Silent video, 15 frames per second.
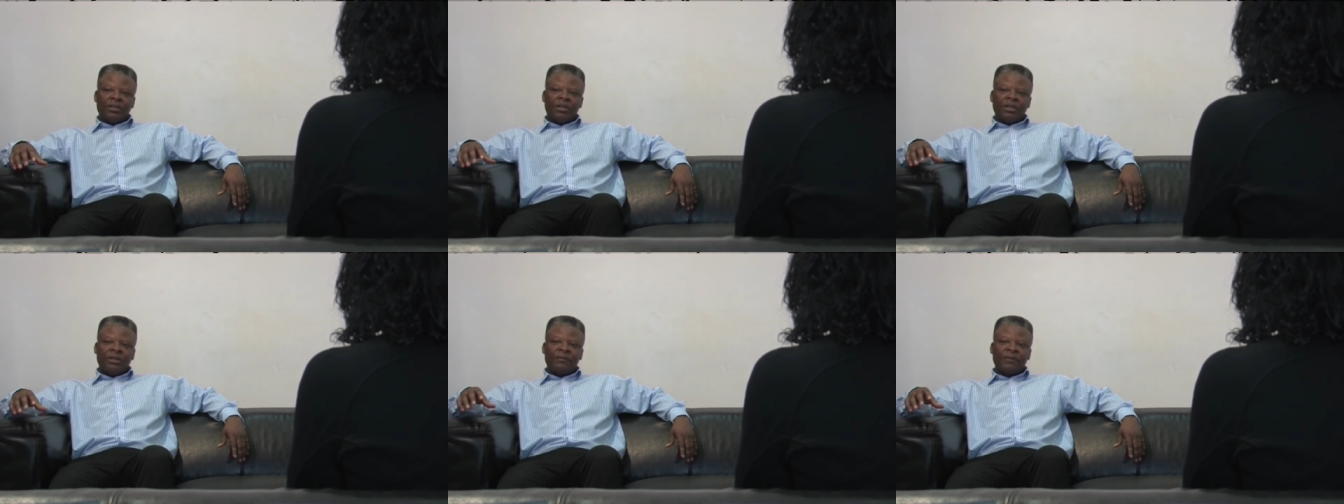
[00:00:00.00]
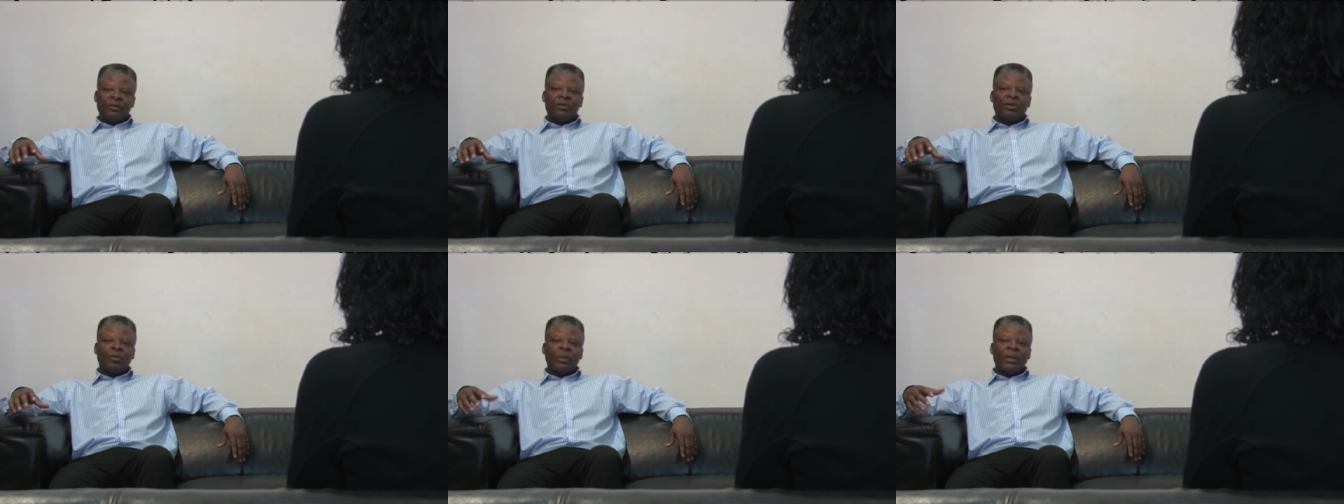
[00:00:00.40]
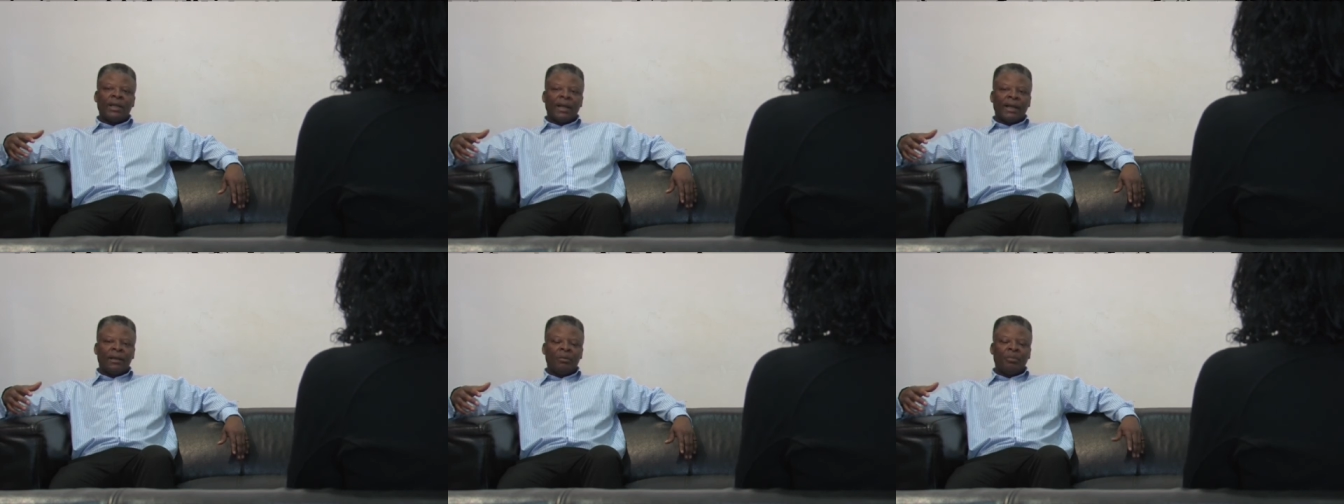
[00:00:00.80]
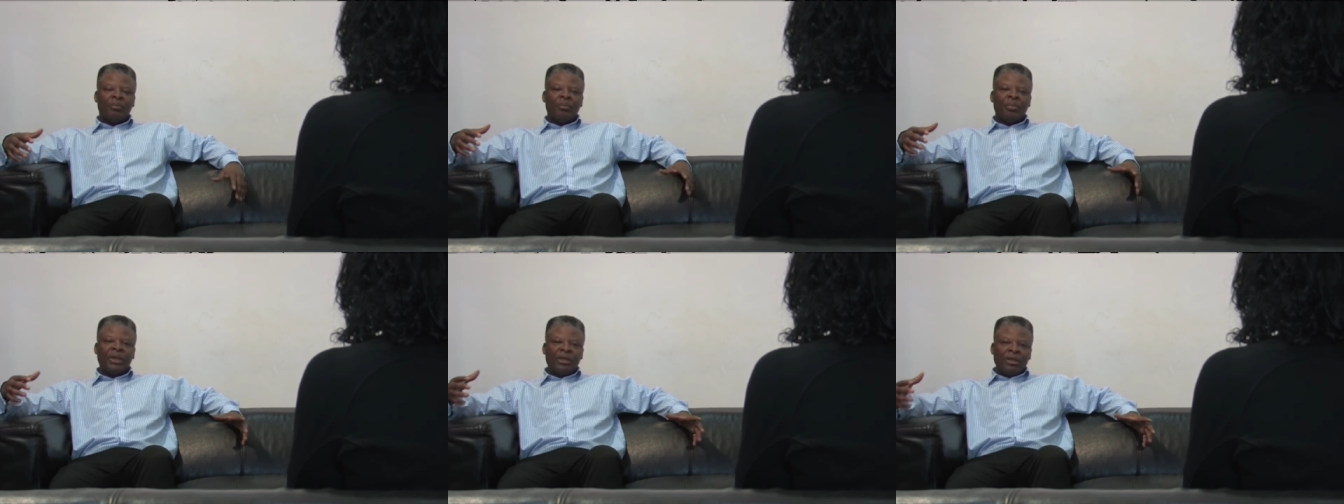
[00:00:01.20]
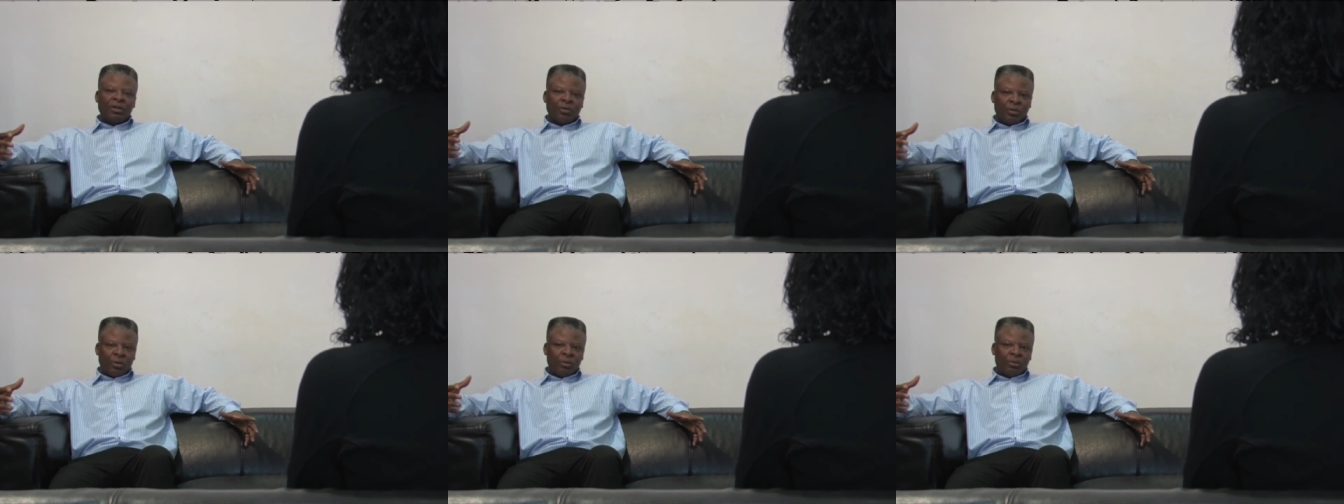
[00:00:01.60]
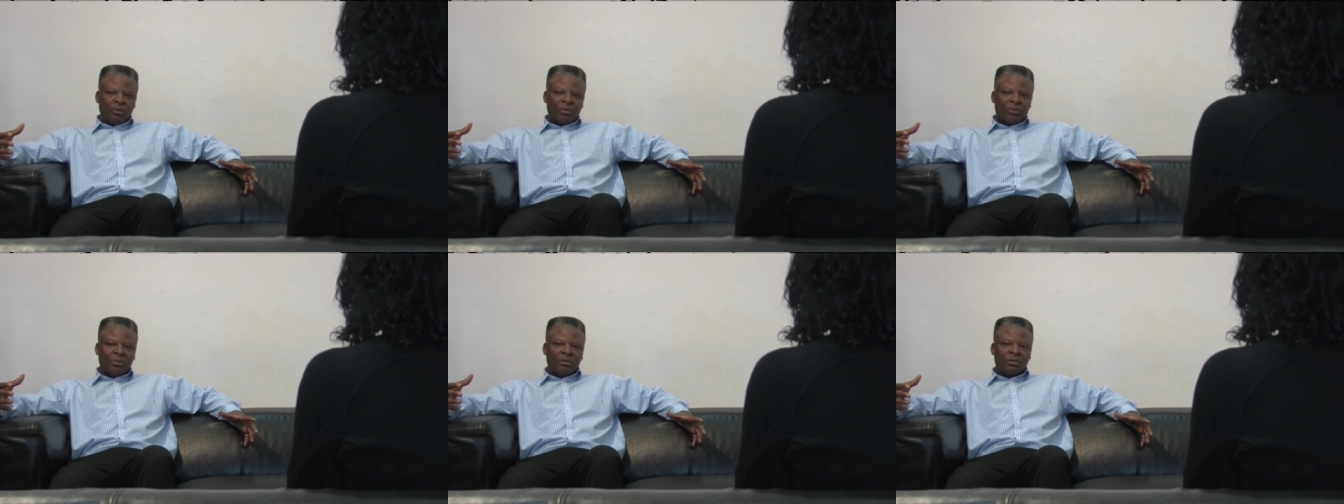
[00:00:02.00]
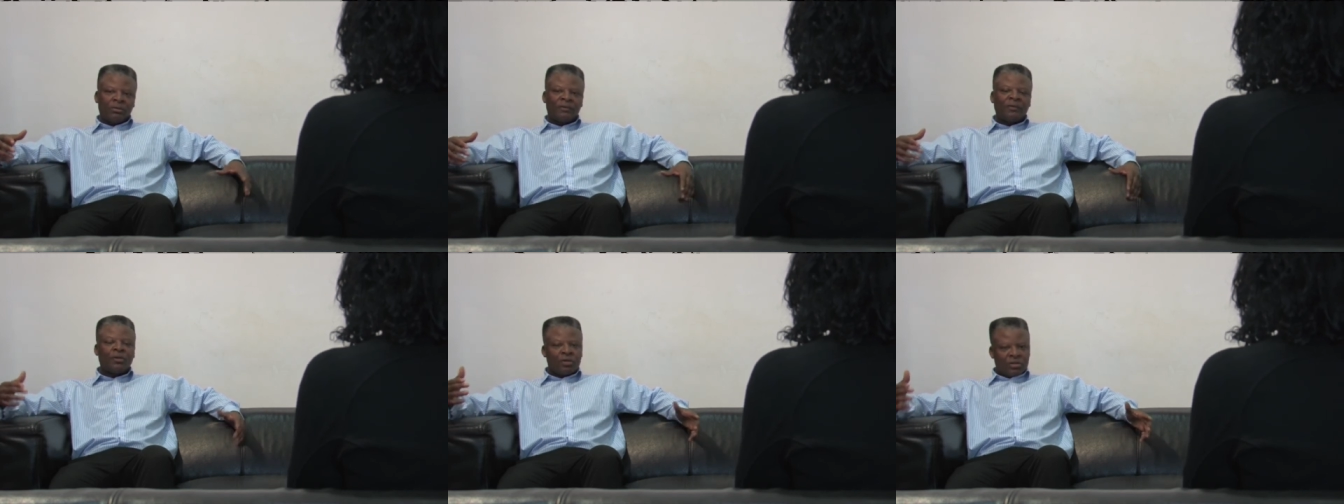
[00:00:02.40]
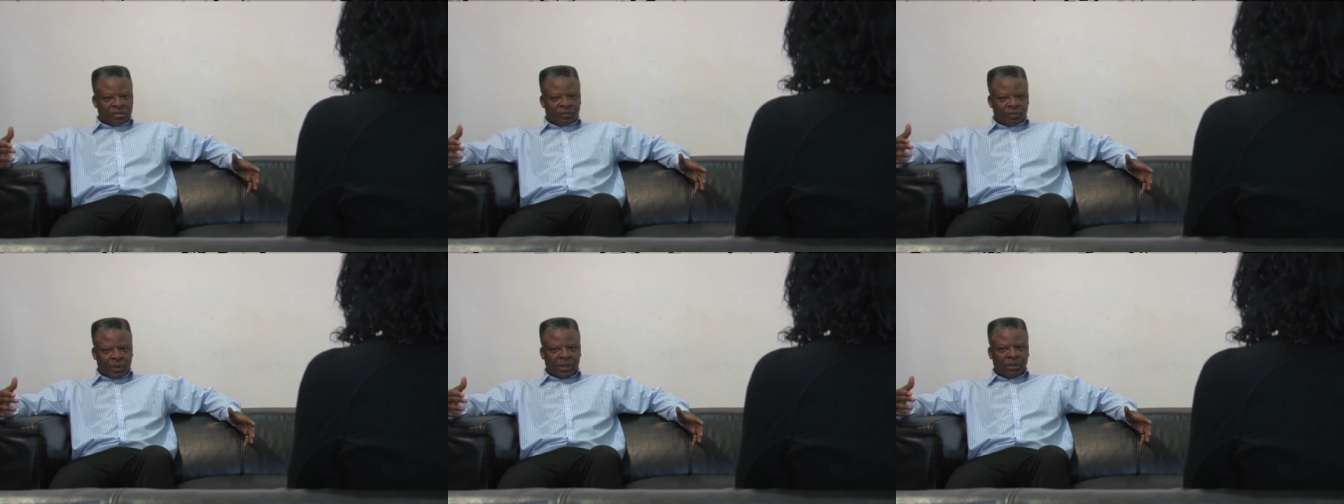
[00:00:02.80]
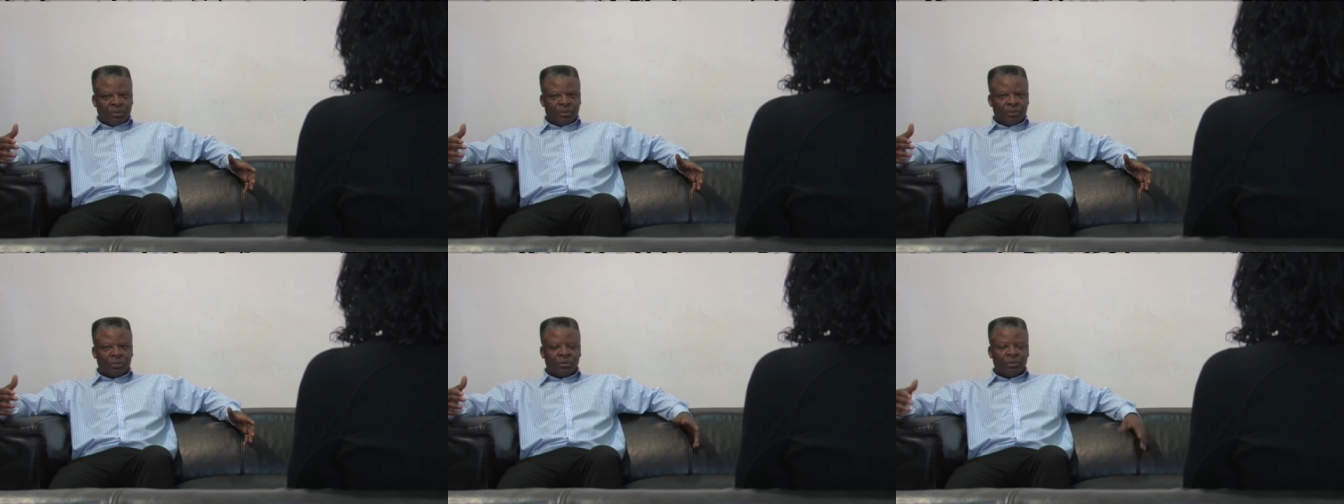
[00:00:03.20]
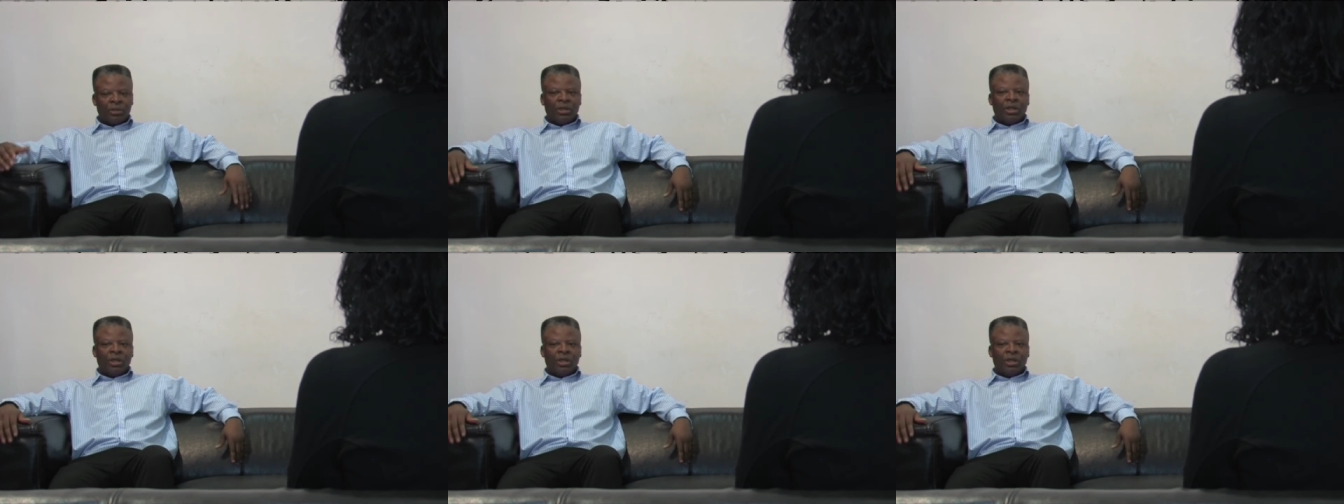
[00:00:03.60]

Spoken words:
even though we had a big group with lots of people,